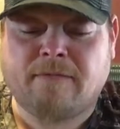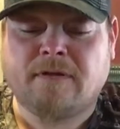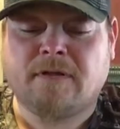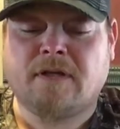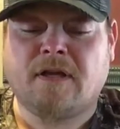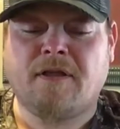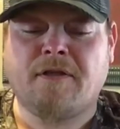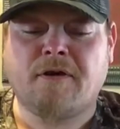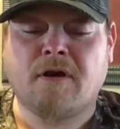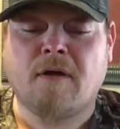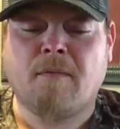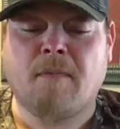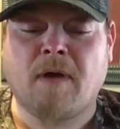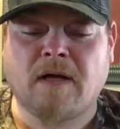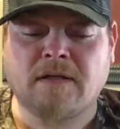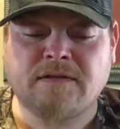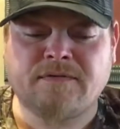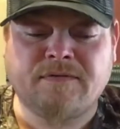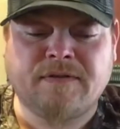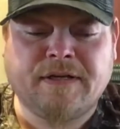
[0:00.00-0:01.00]
with another
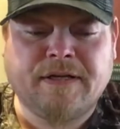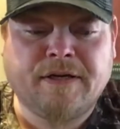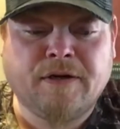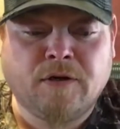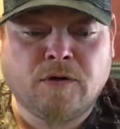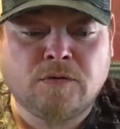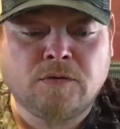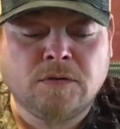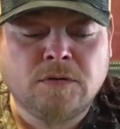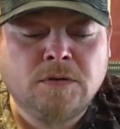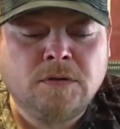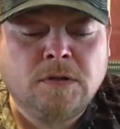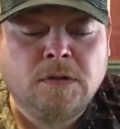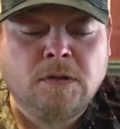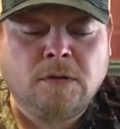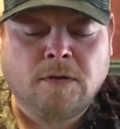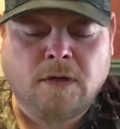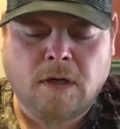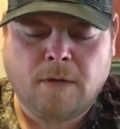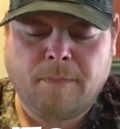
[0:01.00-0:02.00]
unboxing video. I'm
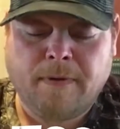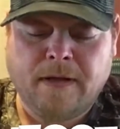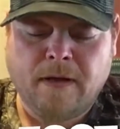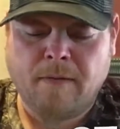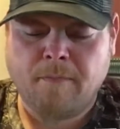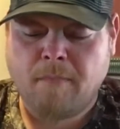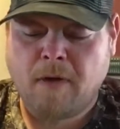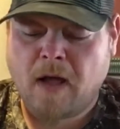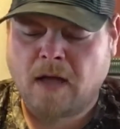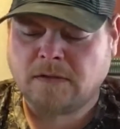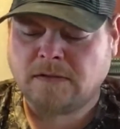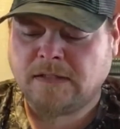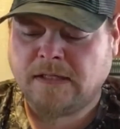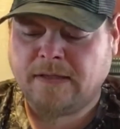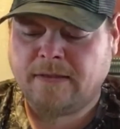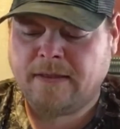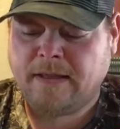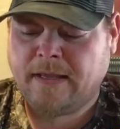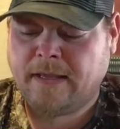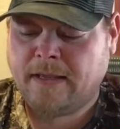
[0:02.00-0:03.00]
going to be
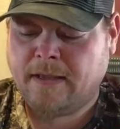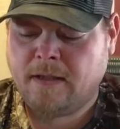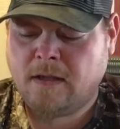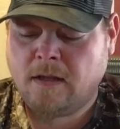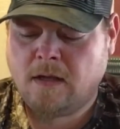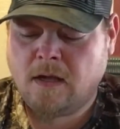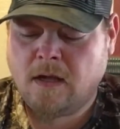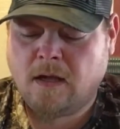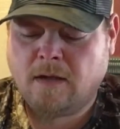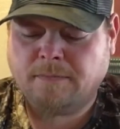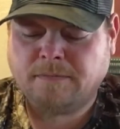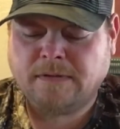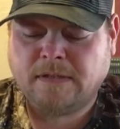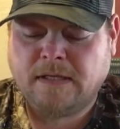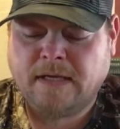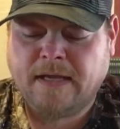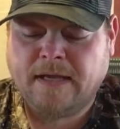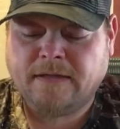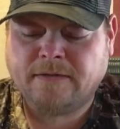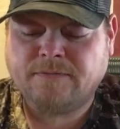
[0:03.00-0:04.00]
unboxing the
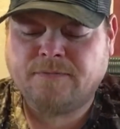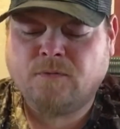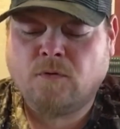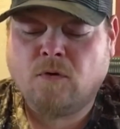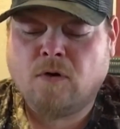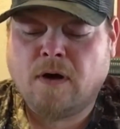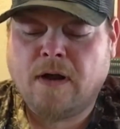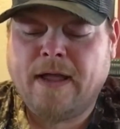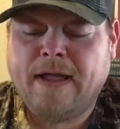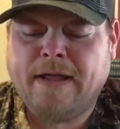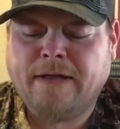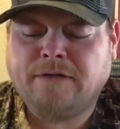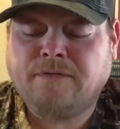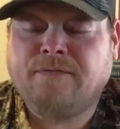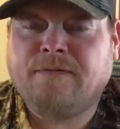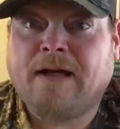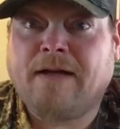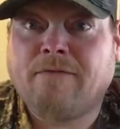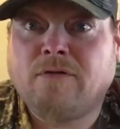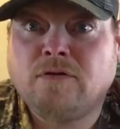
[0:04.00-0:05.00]
HUBSAN X4
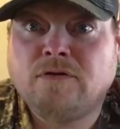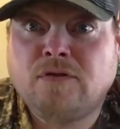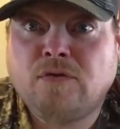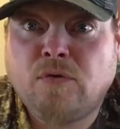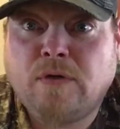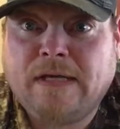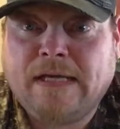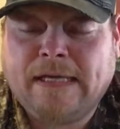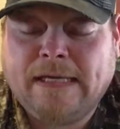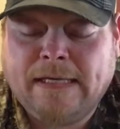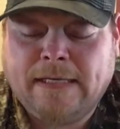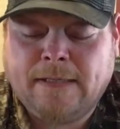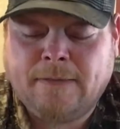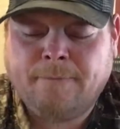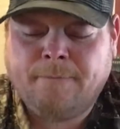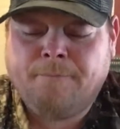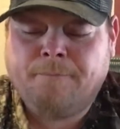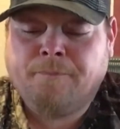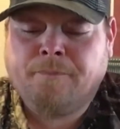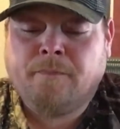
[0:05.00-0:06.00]
H502E.
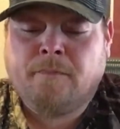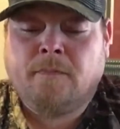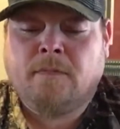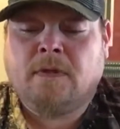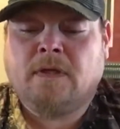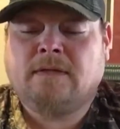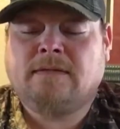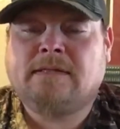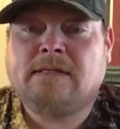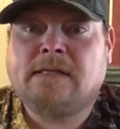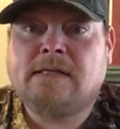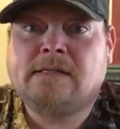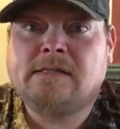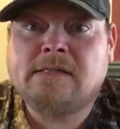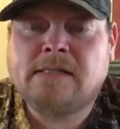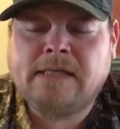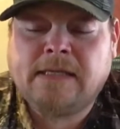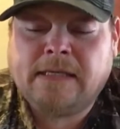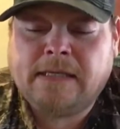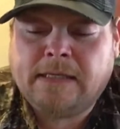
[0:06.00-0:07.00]
This
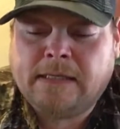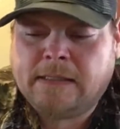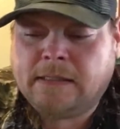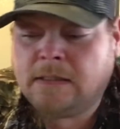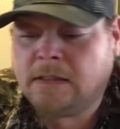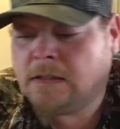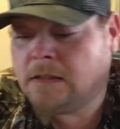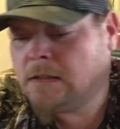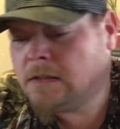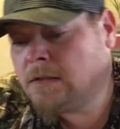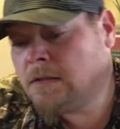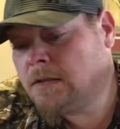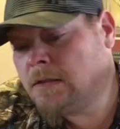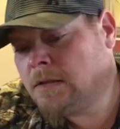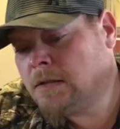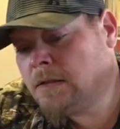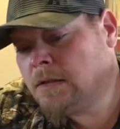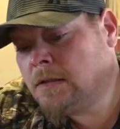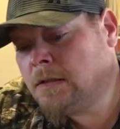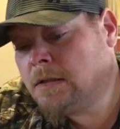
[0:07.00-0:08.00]
is the
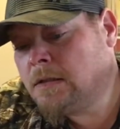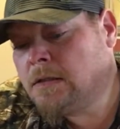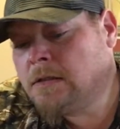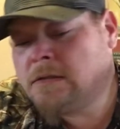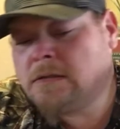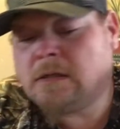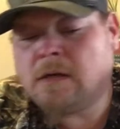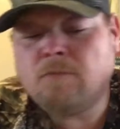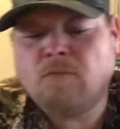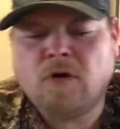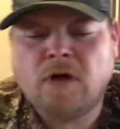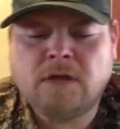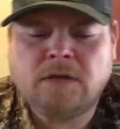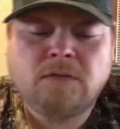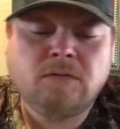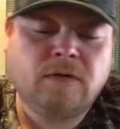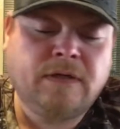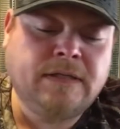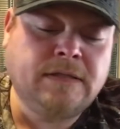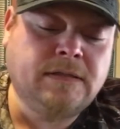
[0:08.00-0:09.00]
somewhat
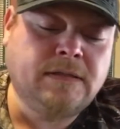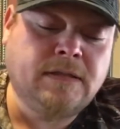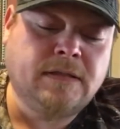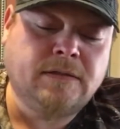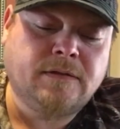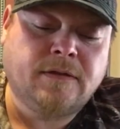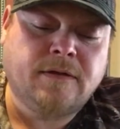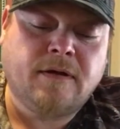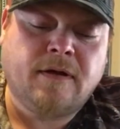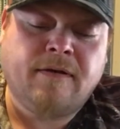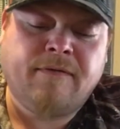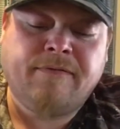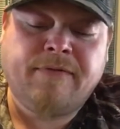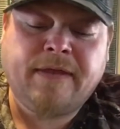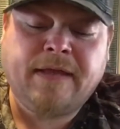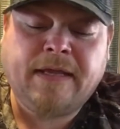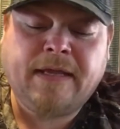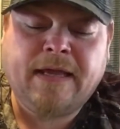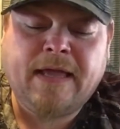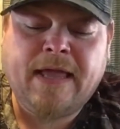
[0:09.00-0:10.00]
twin sister of
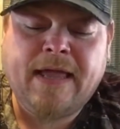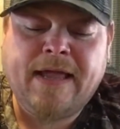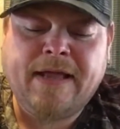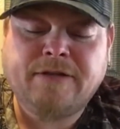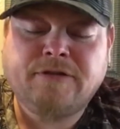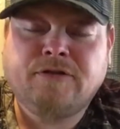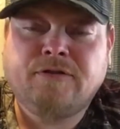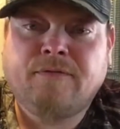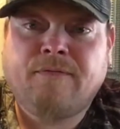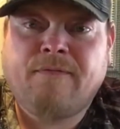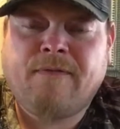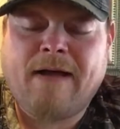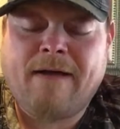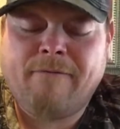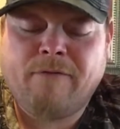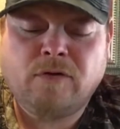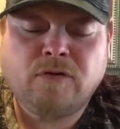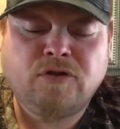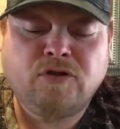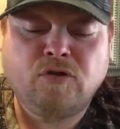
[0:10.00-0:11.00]
the
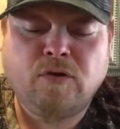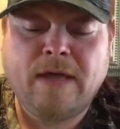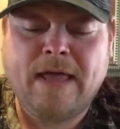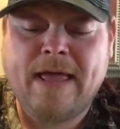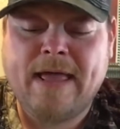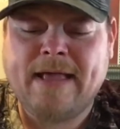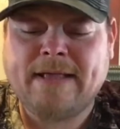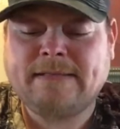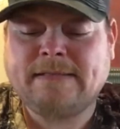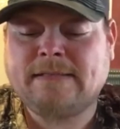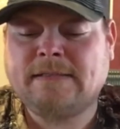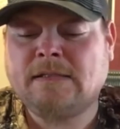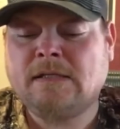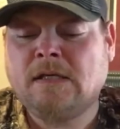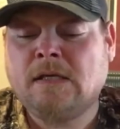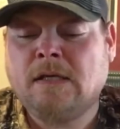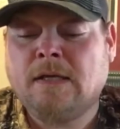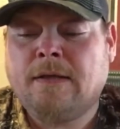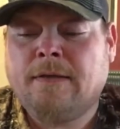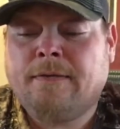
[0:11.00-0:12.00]
H502S.
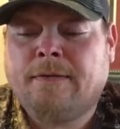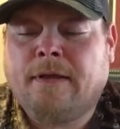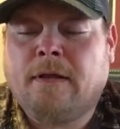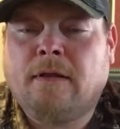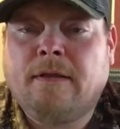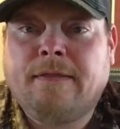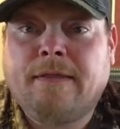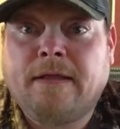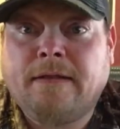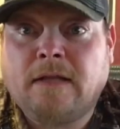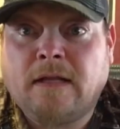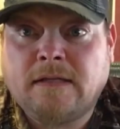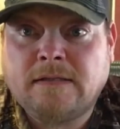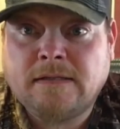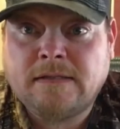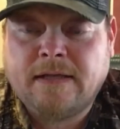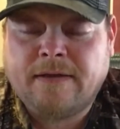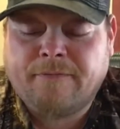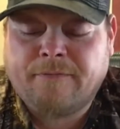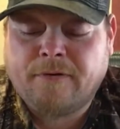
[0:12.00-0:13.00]
The only thing that's
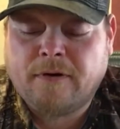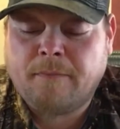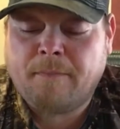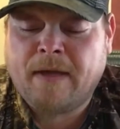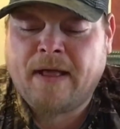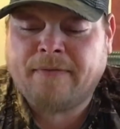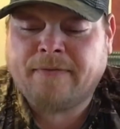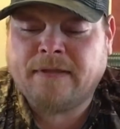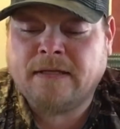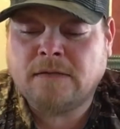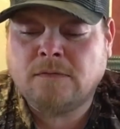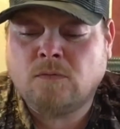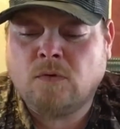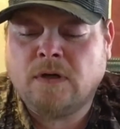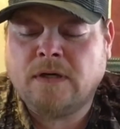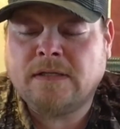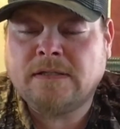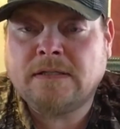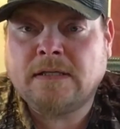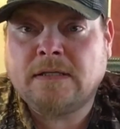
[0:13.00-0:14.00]
different about this
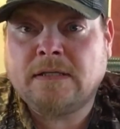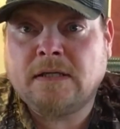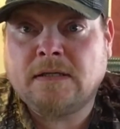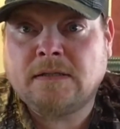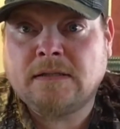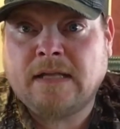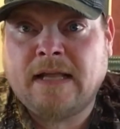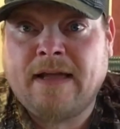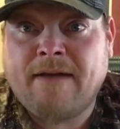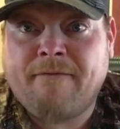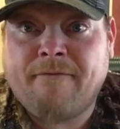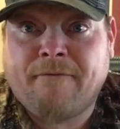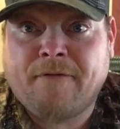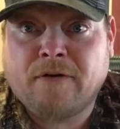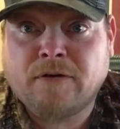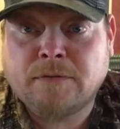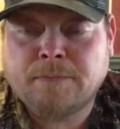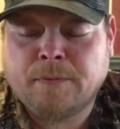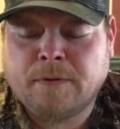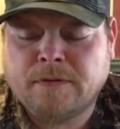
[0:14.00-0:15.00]
one is it doesn't have
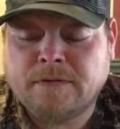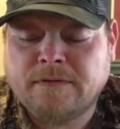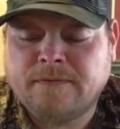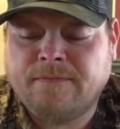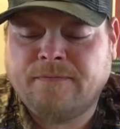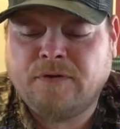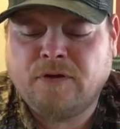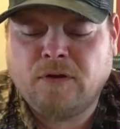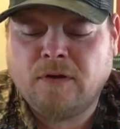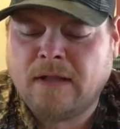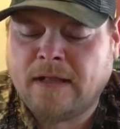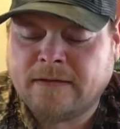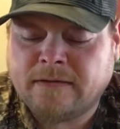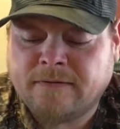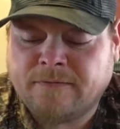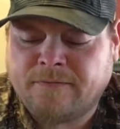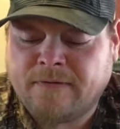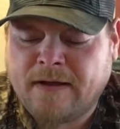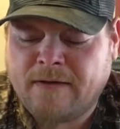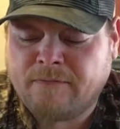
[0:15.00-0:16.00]
first person view like the
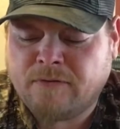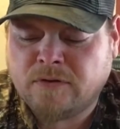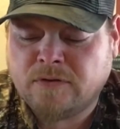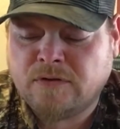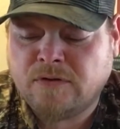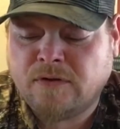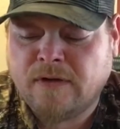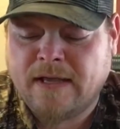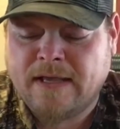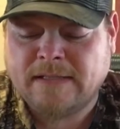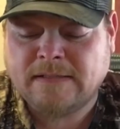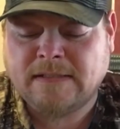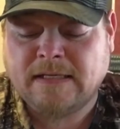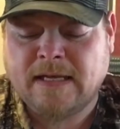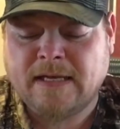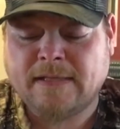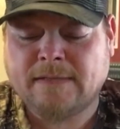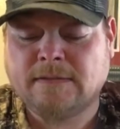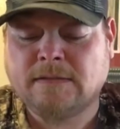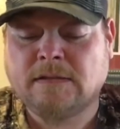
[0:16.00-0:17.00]
502S
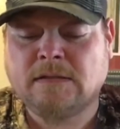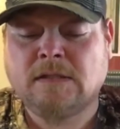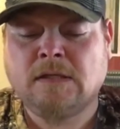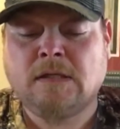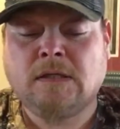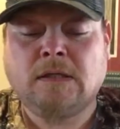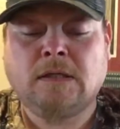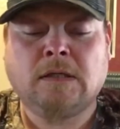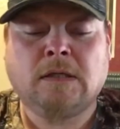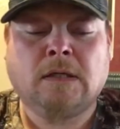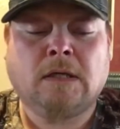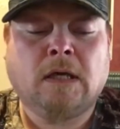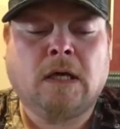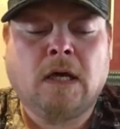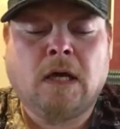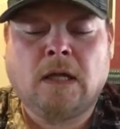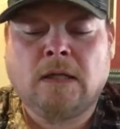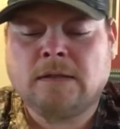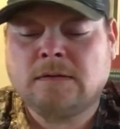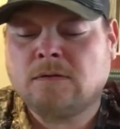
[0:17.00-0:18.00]
has.
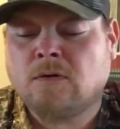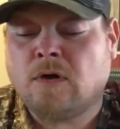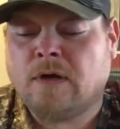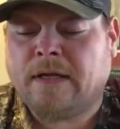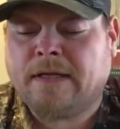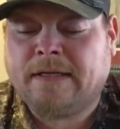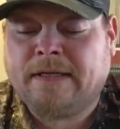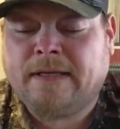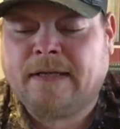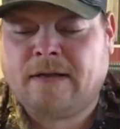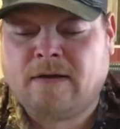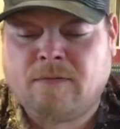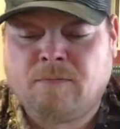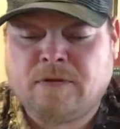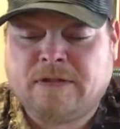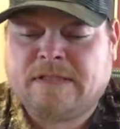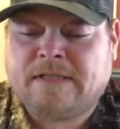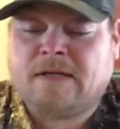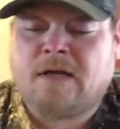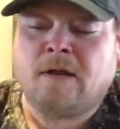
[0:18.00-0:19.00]
Let's go ahead and get on
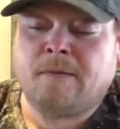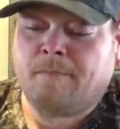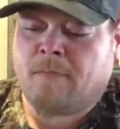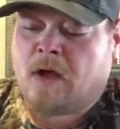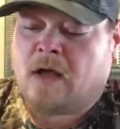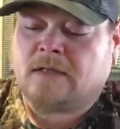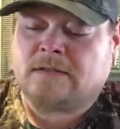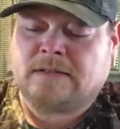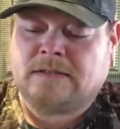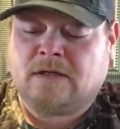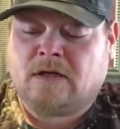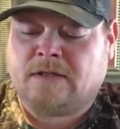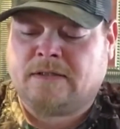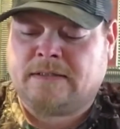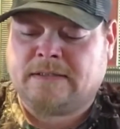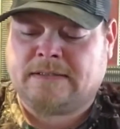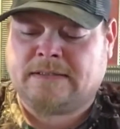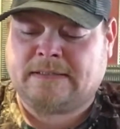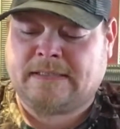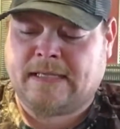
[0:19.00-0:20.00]
with the unboxing on
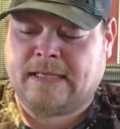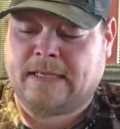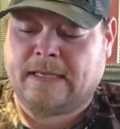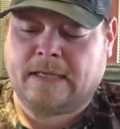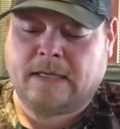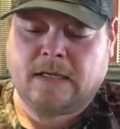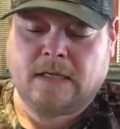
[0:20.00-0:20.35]
this thing.